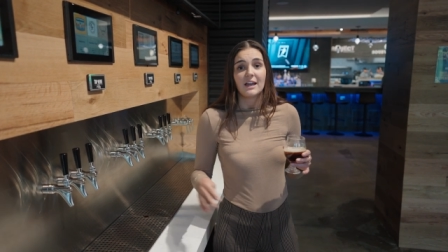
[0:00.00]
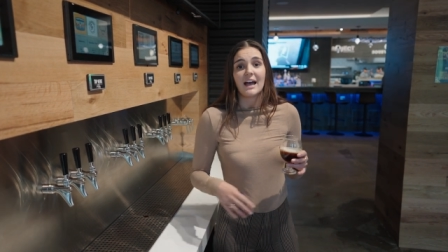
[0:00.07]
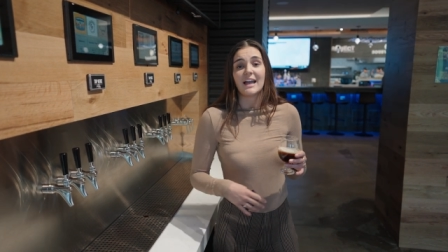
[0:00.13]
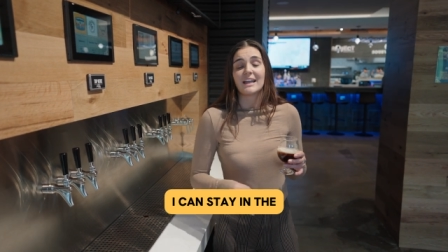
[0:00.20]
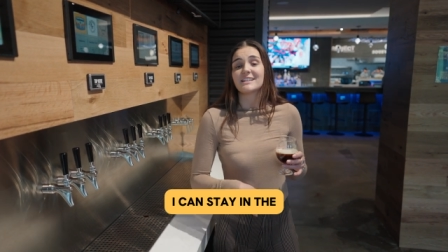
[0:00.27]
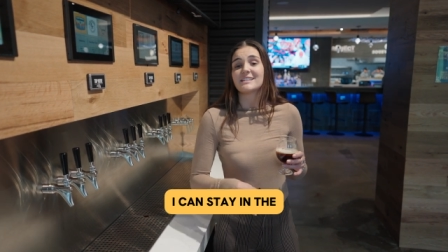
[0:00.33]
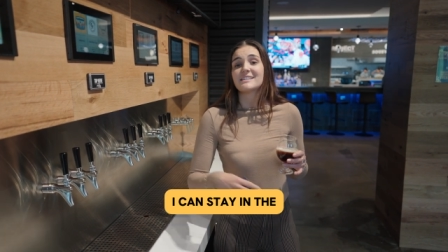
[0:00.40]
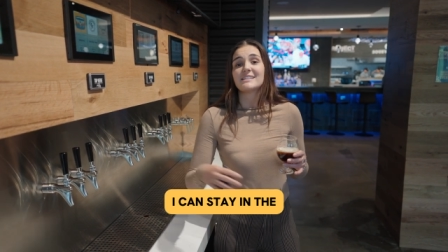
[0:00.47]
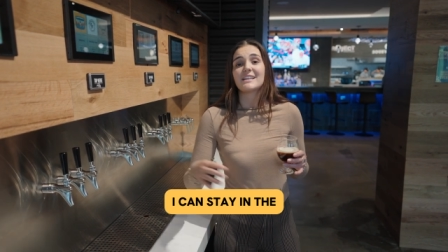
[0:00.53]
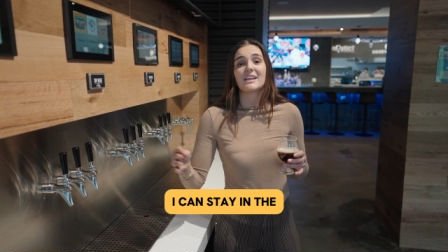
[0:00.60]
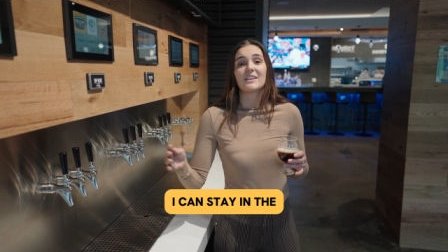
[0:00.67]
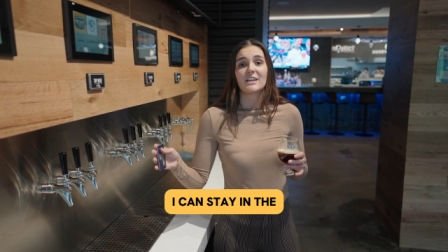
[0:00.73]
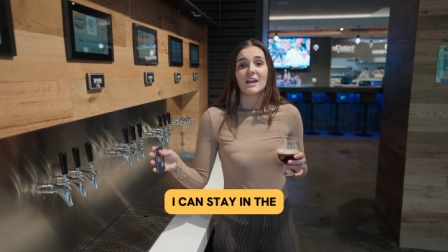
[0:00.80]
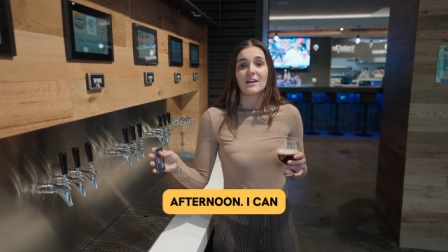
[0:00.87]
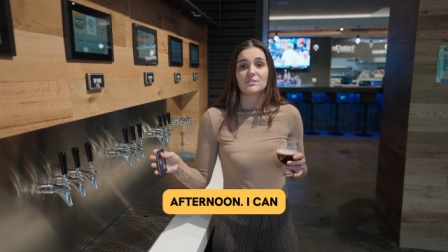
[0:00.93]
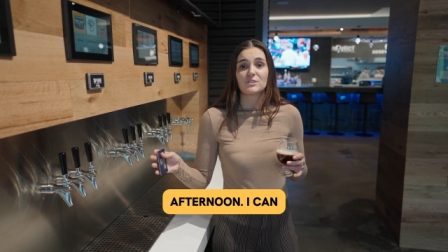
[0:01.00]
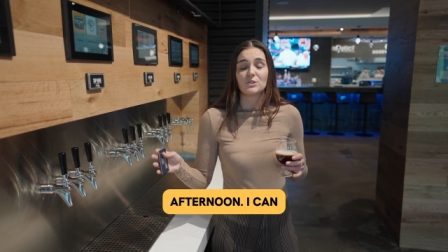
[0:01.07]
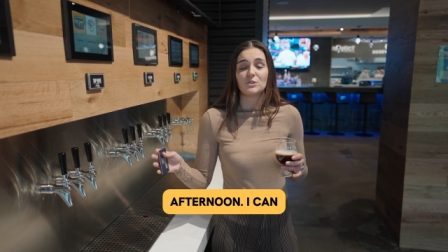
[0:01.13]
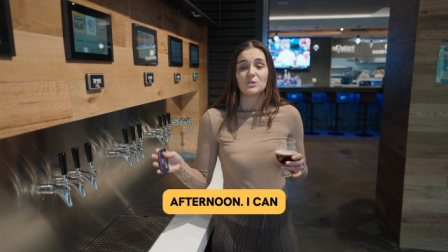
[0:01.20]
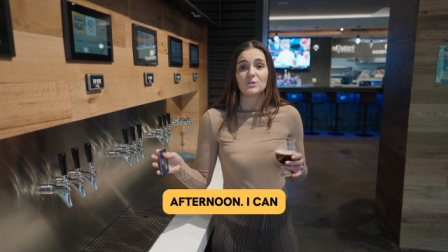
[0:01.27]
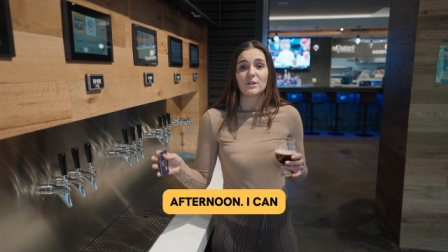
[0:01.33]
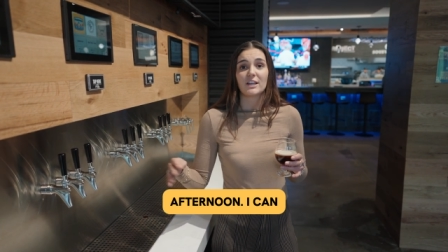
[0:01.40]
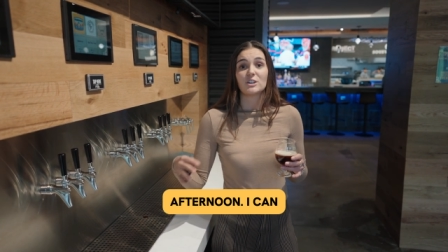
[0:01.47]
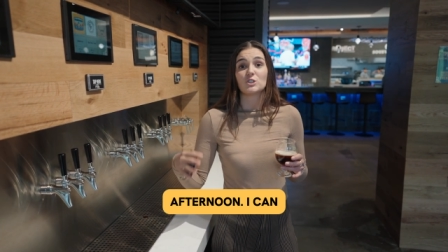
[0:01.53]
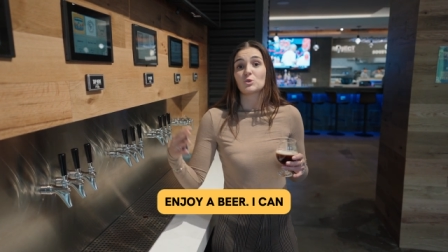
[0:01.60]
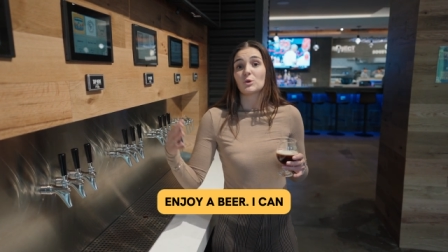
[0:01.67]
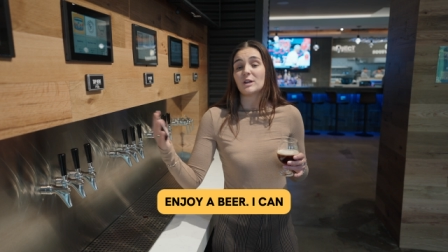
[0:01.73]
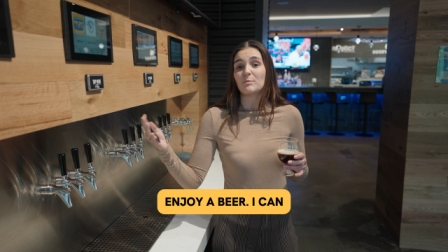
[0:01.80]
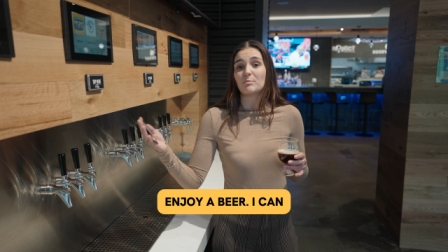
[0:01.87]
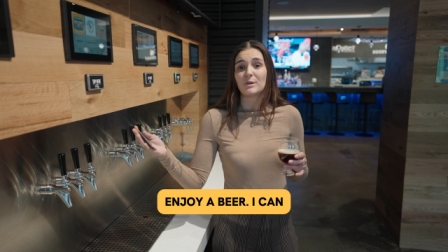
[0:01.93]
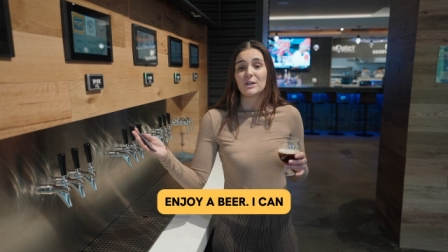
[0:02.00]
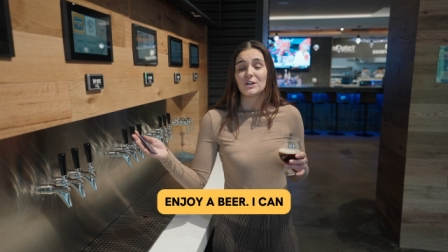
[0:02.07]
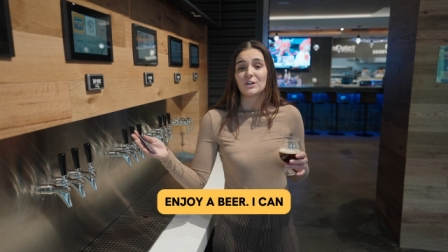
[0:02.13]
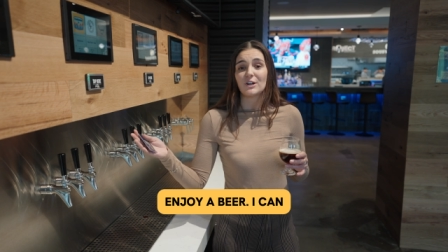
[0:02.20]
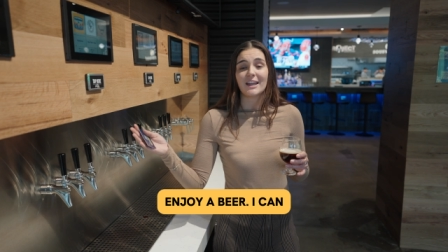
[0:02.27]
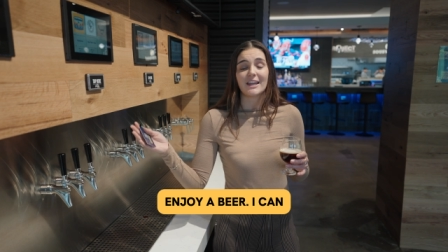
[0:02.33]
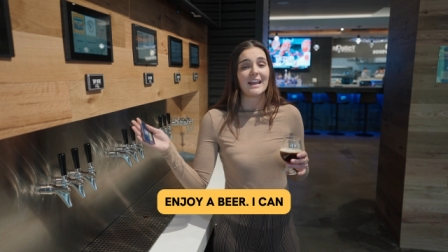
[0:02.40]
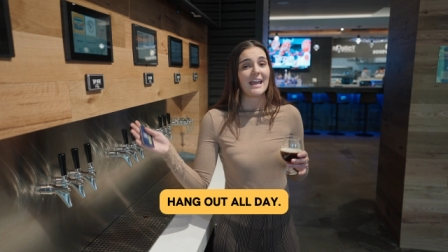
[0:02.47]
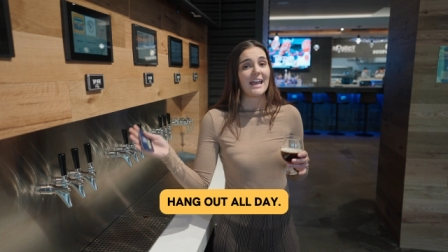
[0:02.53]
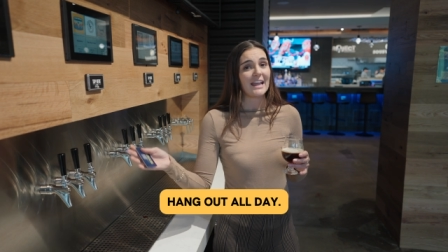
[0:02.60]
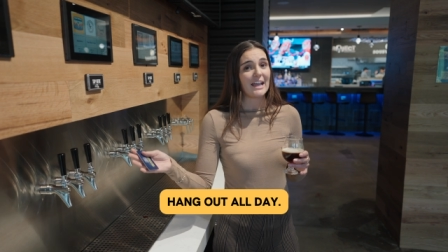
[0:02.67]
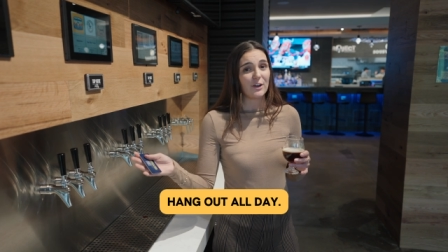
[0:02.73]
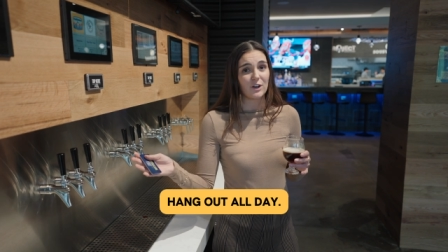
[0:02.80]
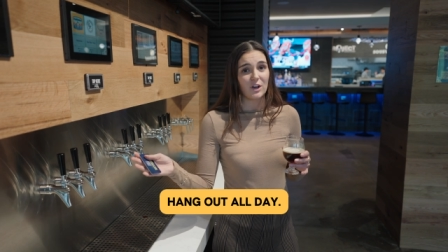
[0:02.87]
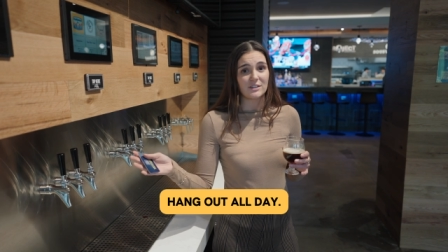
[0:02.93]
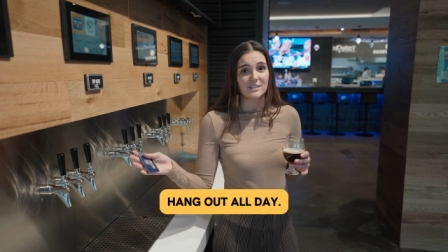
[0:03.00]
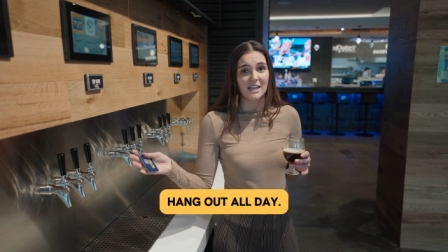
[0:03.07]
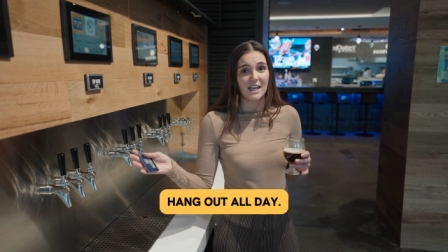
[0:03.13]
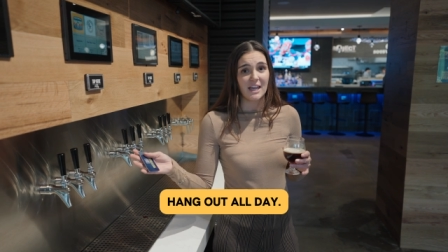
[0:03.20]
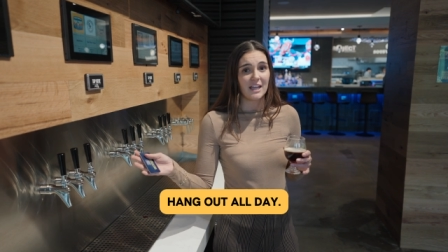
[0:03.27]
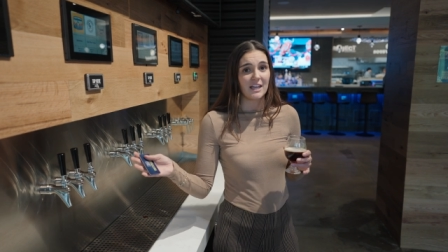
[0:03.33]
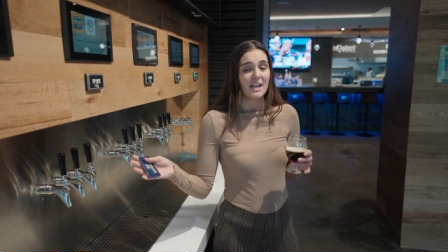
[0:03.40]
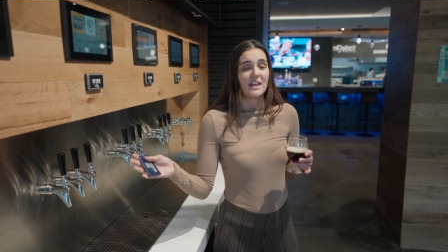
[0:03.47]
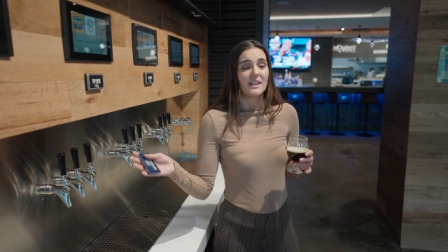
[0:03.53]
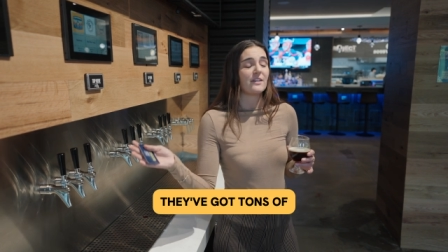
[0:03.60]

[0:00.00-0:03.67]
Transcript: I could stay in the afternoon, I can enjoy a beer, I can hang out all day.